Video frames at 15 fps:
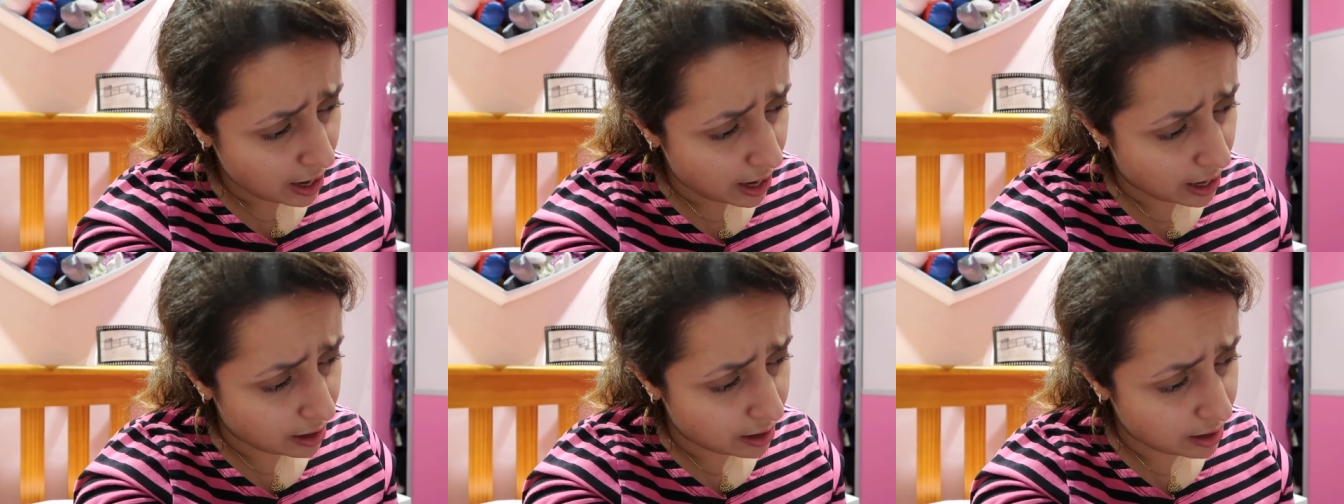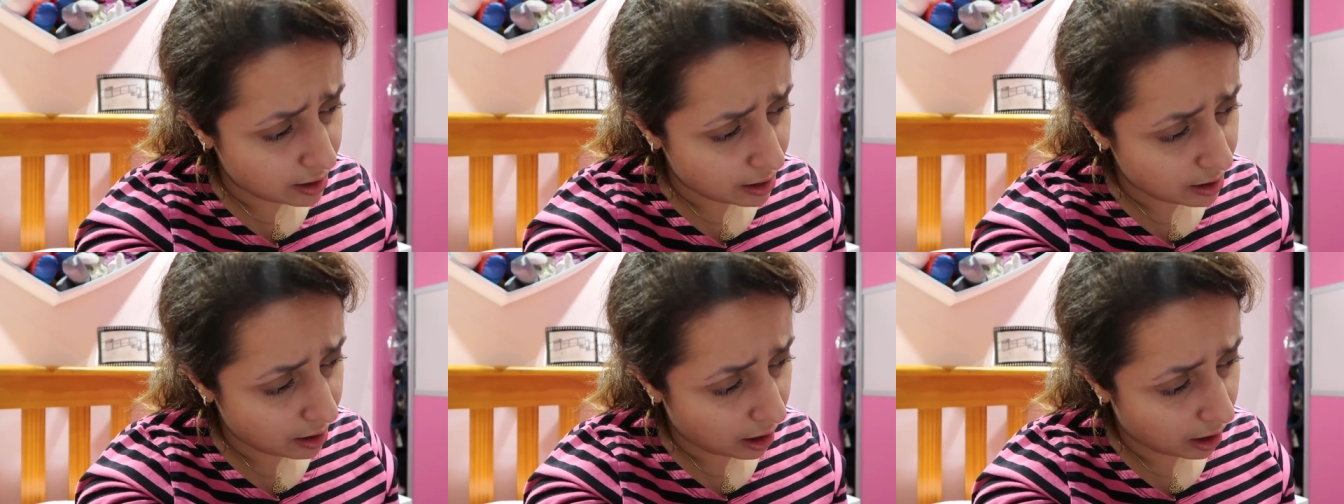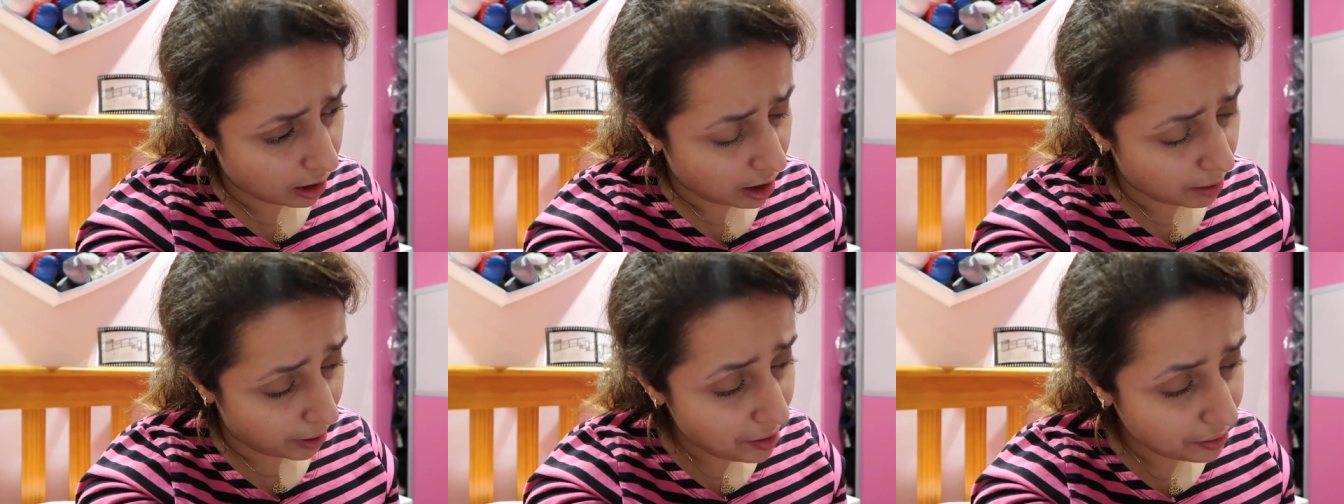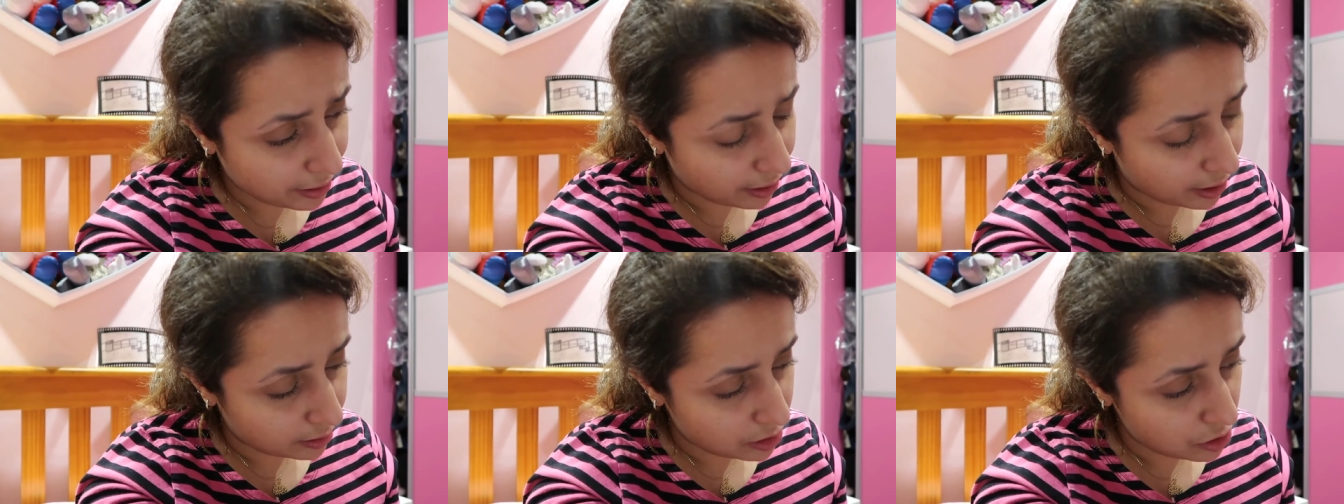in
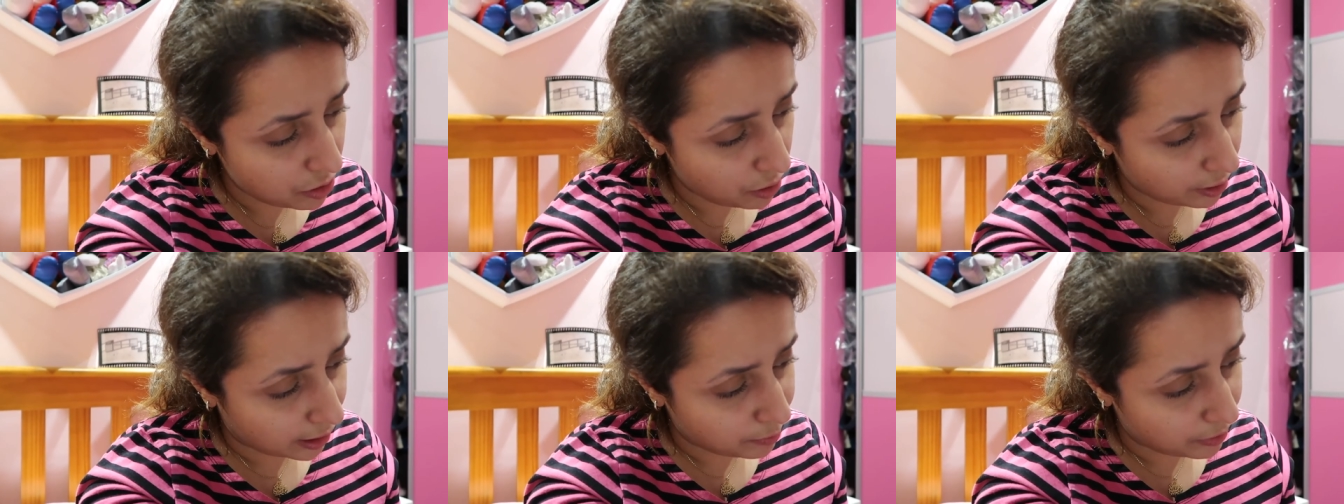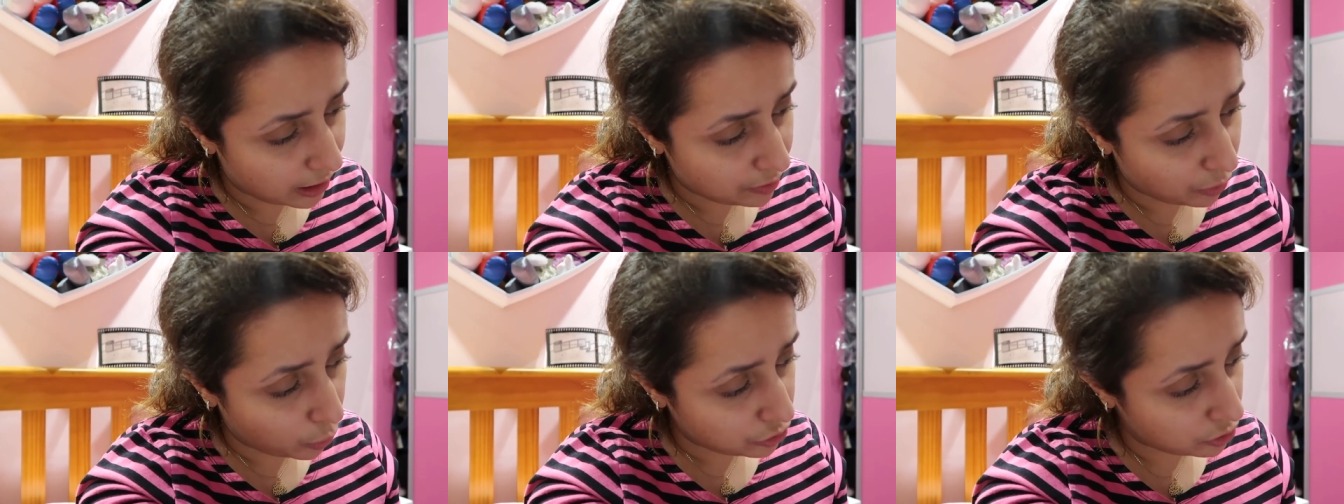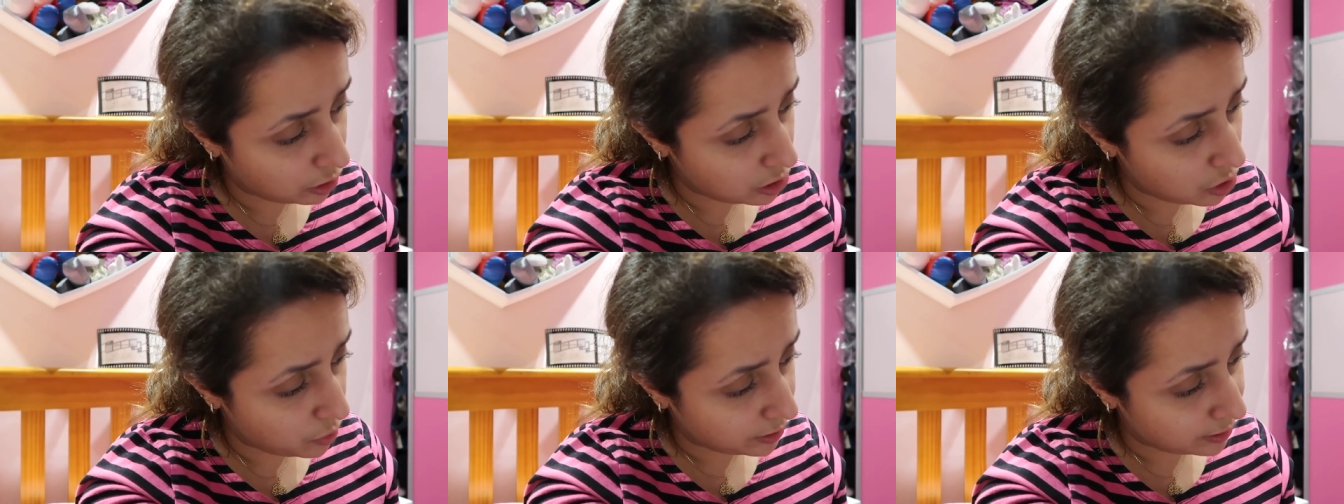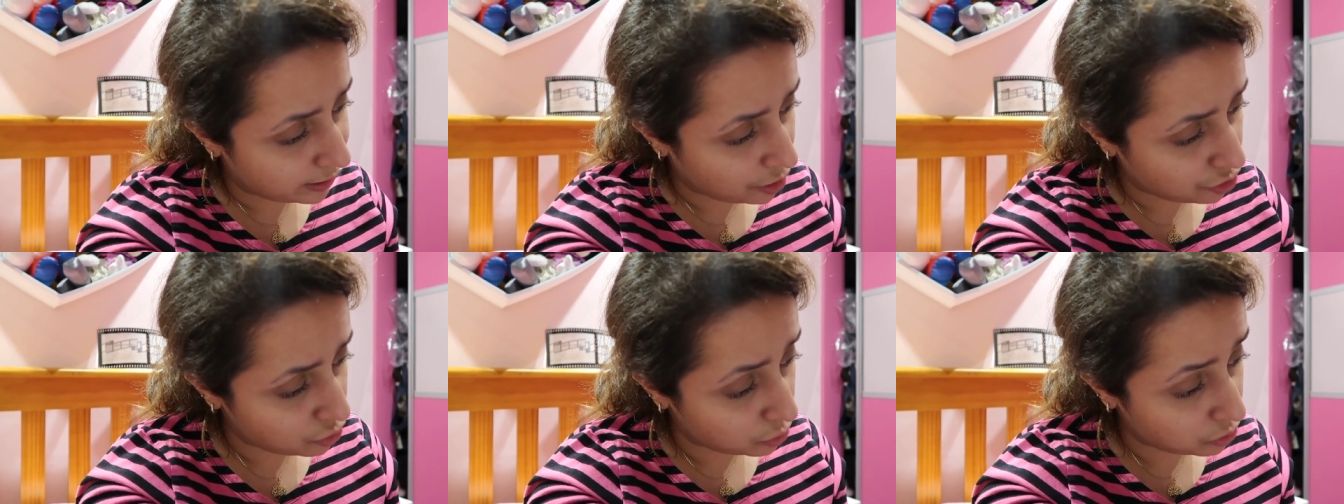America, in New York I believe, also the US
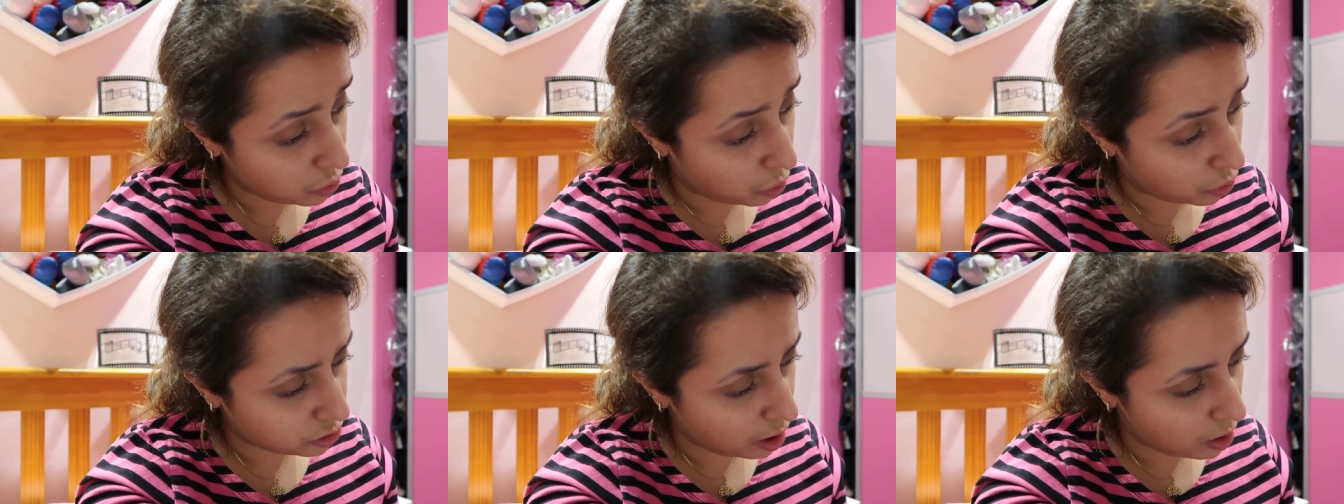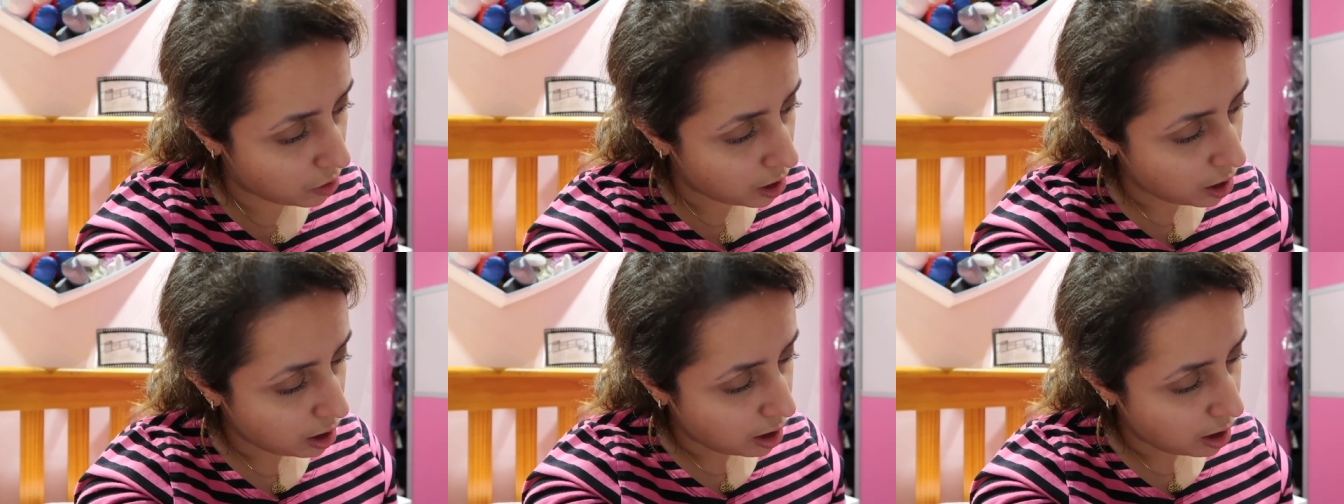national tour, so